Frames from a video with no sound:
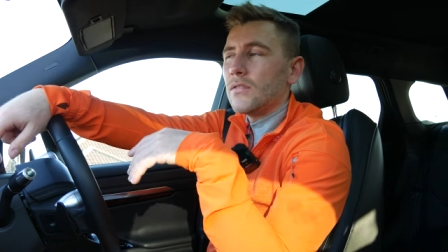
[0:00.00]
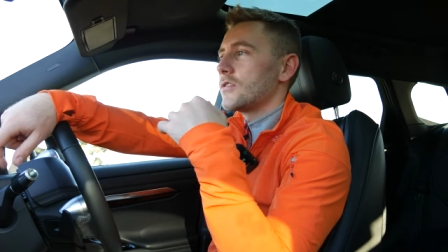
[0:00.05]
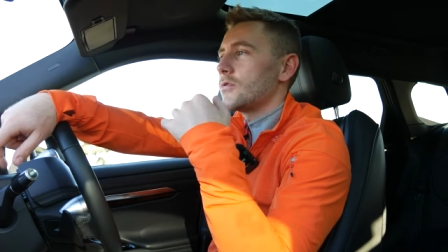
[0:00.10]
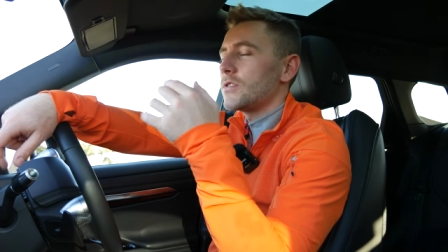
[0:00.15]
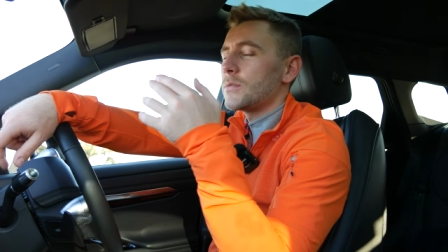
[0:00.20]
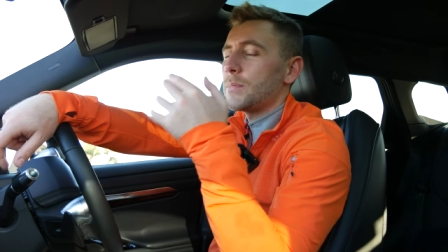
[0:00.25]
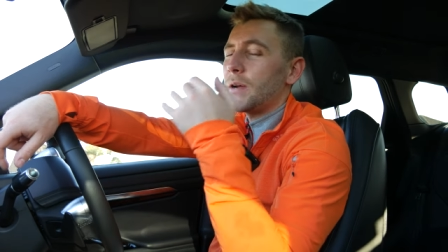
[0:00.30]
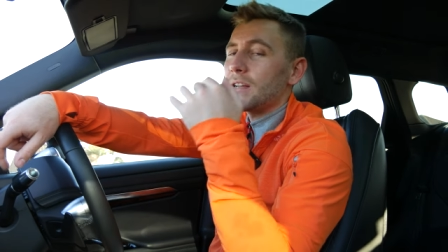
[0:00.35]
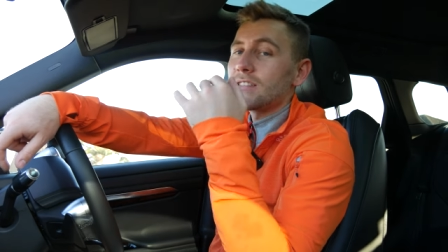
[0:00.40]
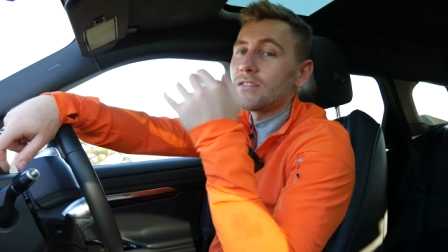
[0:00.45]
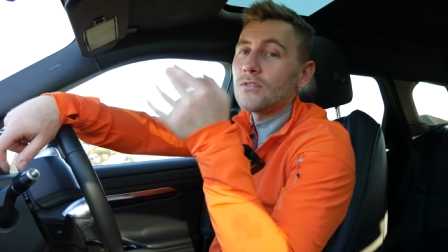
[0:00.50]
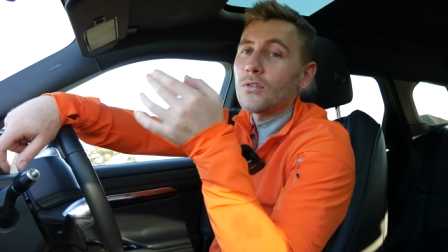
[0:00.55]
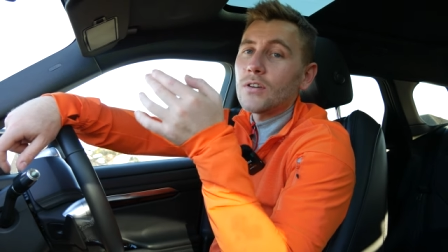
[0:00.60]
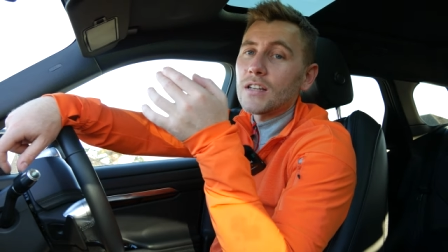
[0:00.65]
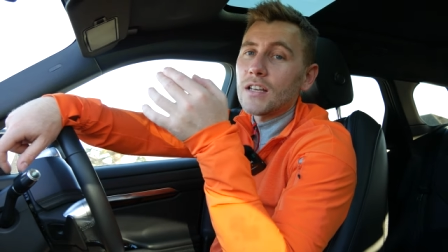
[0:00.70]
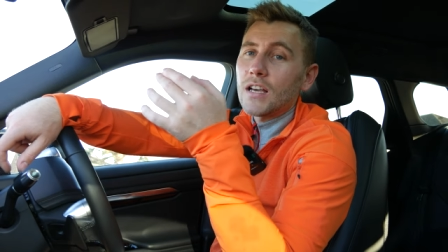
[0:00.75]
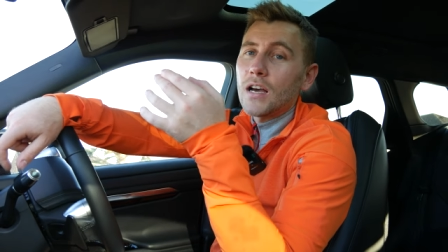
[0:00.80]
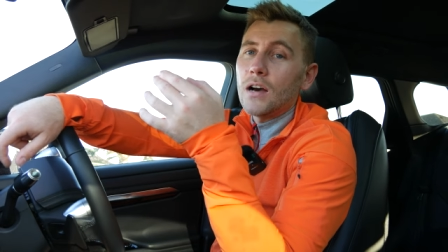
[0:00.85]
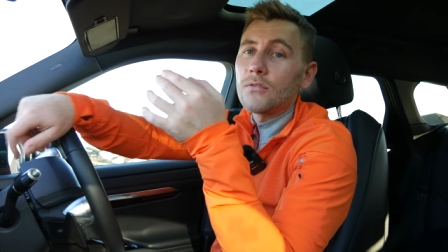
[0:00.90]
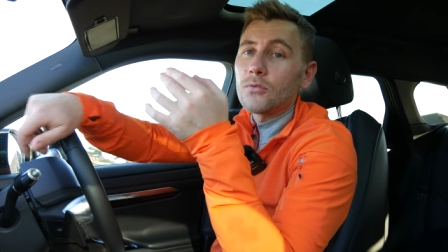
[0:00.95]
£200 is not
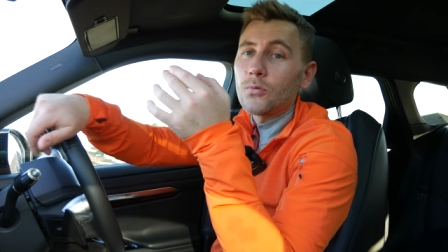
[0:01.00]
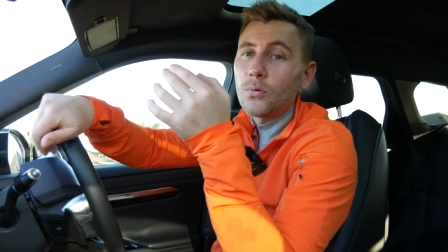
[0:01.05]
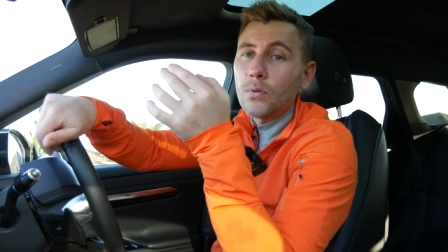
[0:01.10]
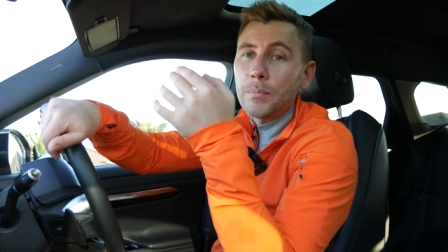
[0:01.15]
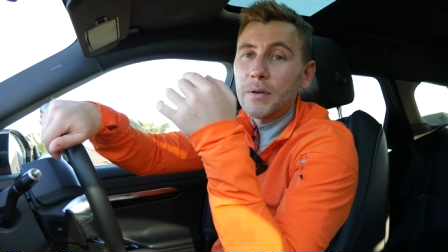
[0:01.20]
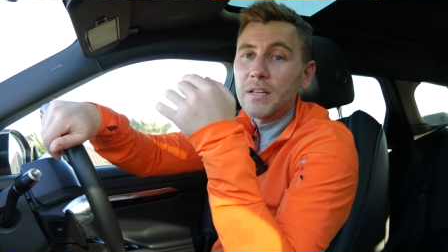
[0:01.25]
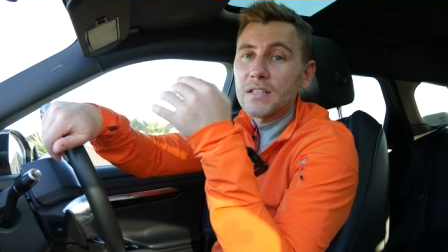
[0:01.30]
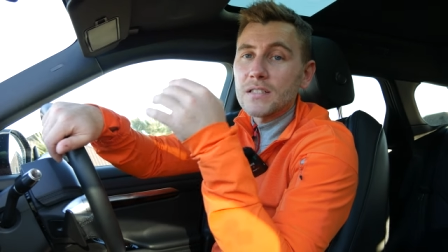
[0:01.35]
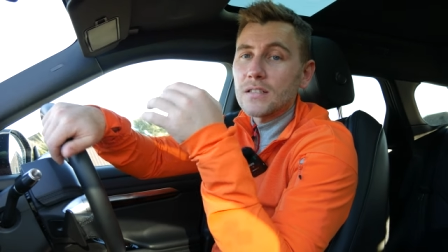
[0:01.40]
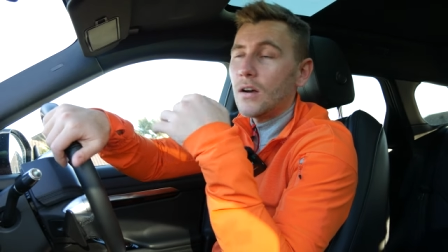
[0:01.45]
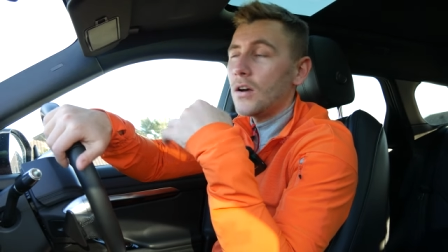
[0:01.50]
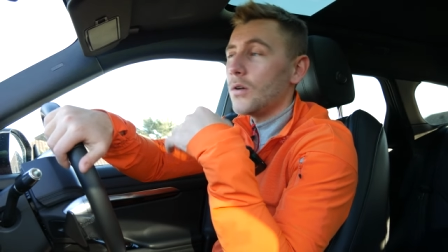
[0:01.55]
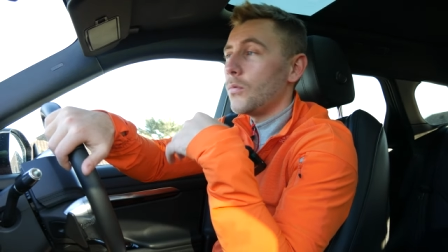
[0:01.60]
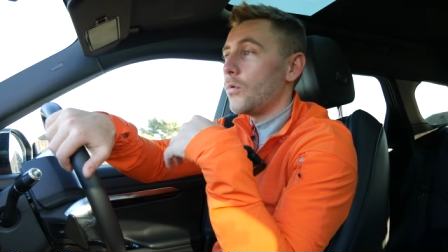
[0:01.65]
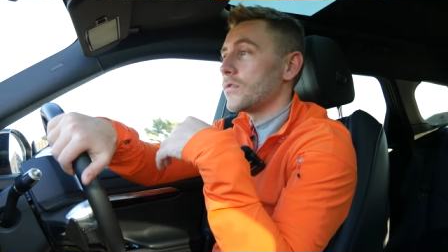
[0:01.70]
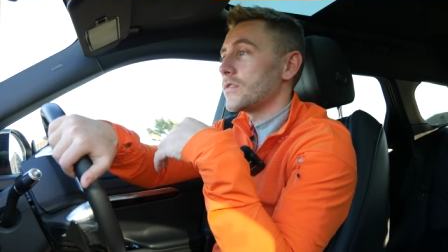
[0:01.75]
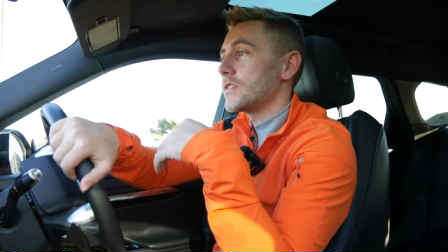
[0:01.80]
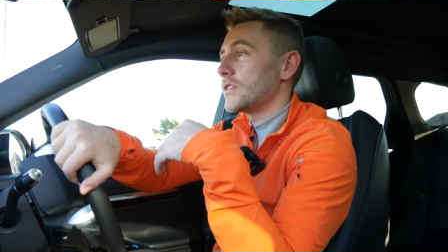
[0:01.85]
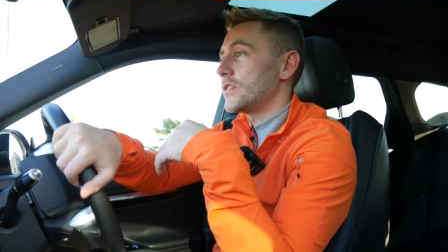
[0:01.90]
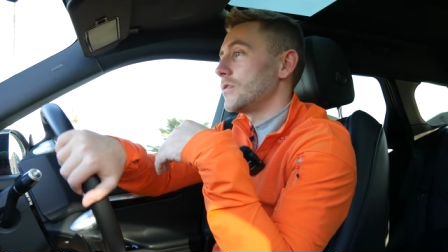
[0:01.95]
going to cover all the bits that I
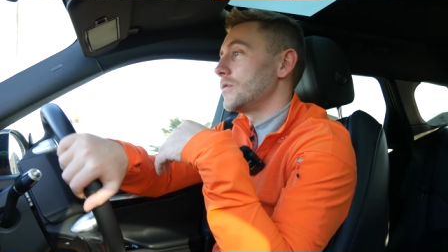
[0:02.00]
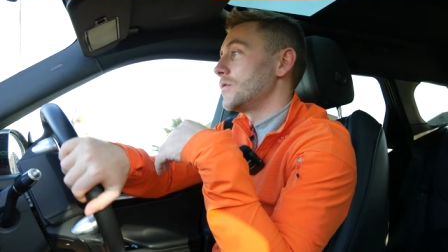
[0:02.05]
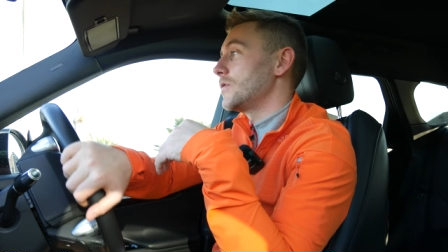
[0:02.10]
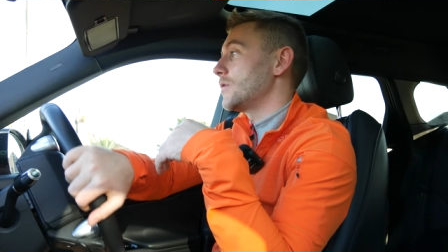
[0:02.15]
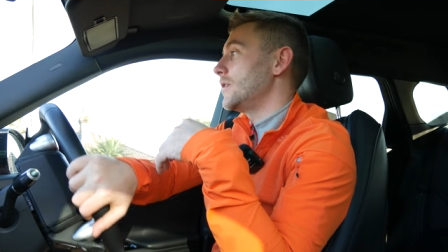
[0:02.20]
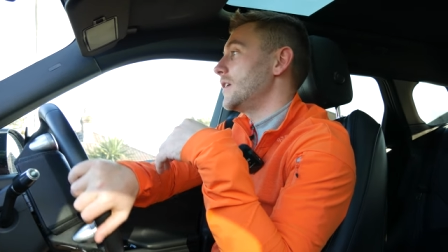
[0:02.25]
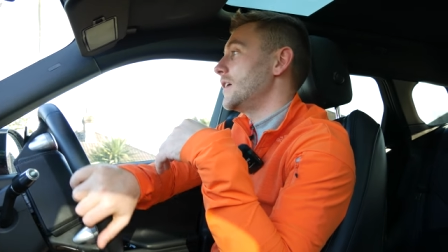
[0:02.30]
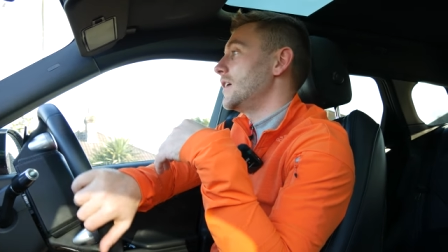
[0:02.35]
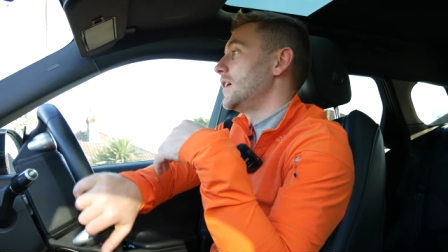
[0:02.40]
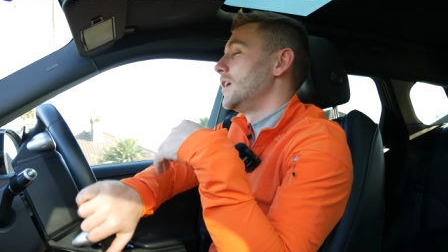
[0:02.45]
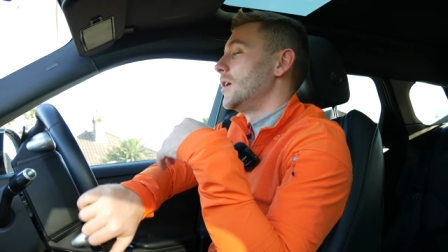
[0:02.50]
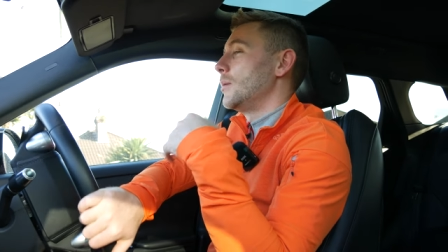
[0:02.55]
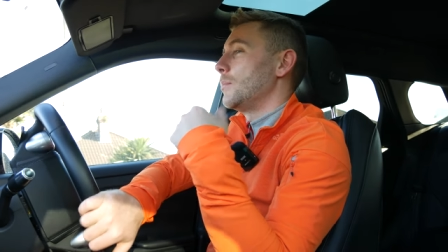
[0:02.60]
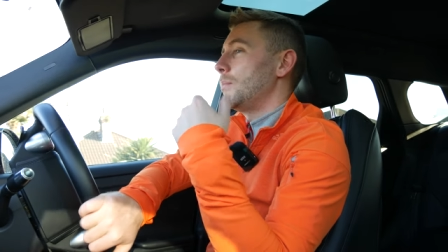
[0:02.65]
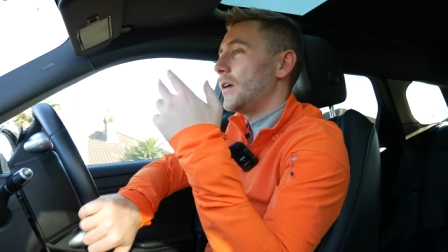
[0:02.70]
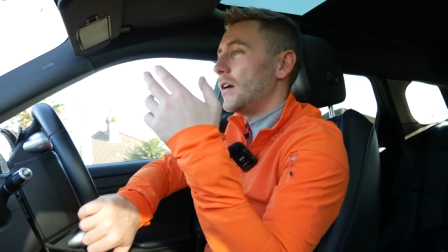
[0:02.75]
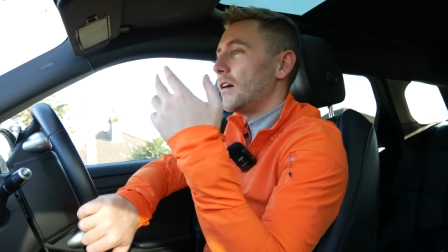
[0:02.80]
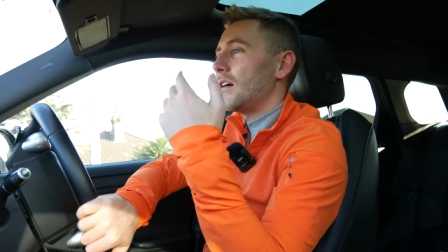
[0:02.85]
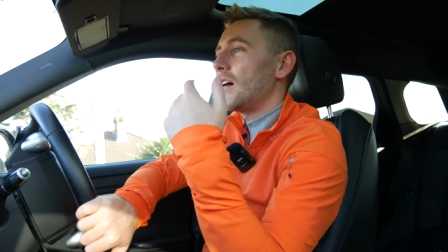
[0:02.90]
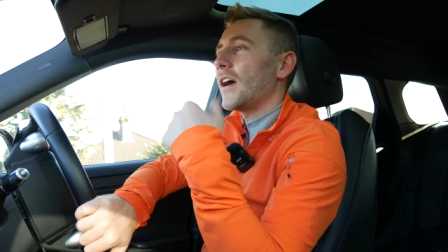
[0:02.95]
want to do to it,
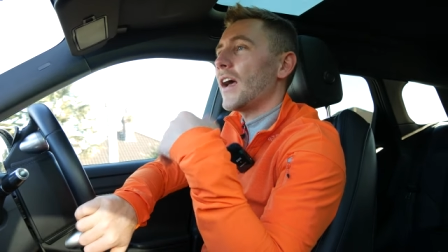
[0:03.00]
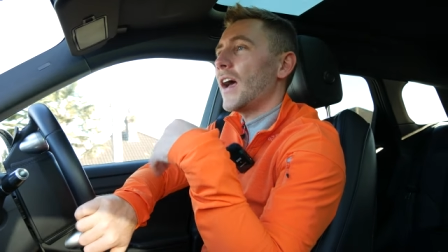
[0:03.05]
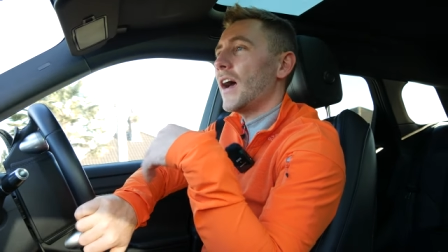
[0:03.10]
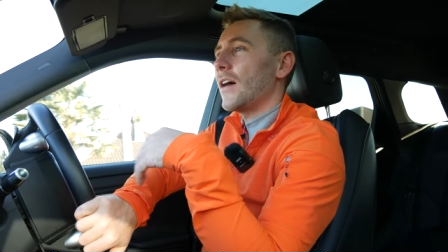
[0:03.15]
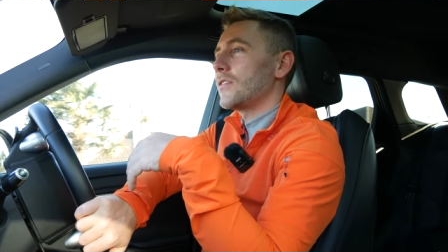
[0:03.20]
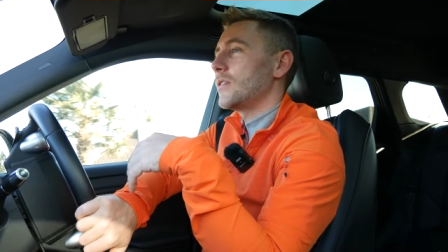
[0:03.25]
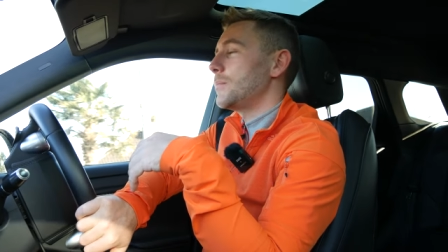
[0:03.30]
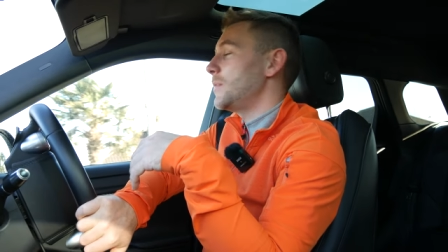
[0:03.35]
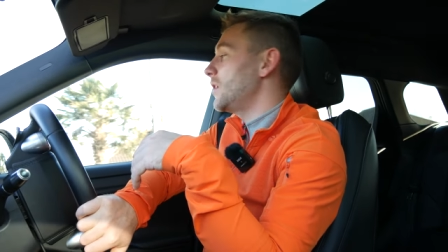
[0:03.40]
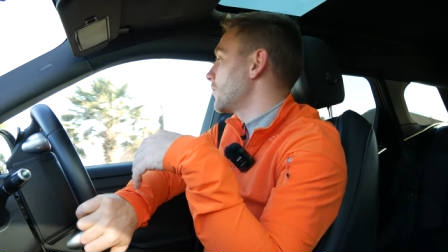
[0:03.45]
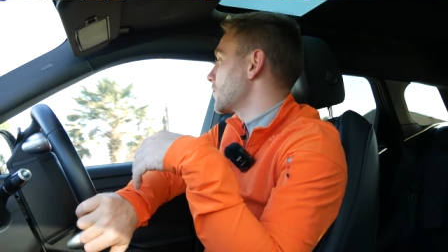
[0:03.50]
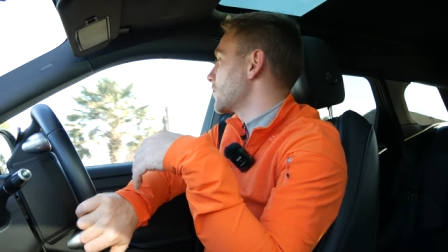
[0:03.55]
but I have to be